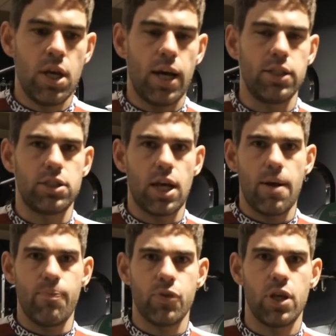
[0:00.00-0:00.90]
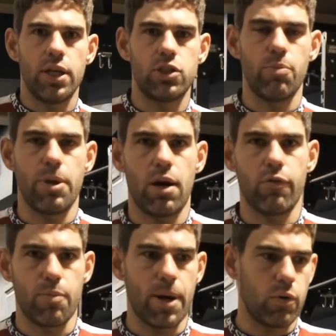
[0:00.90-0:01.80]
and took me
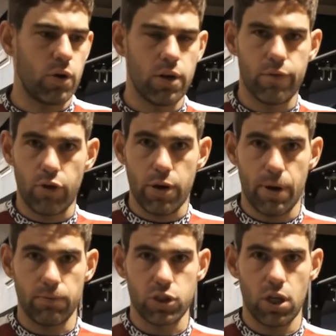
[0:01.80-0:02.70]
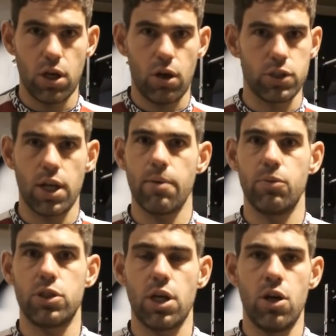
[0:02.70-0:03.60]
out for about 3 months. I was
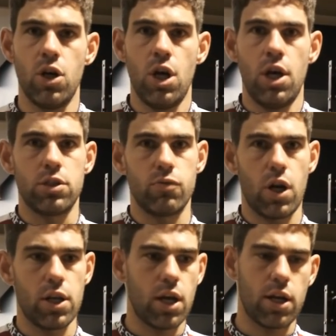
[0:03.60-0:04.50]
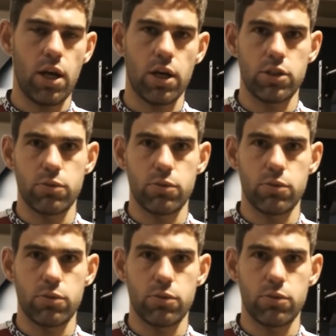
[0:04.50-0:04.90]
unable to run. Luckily I could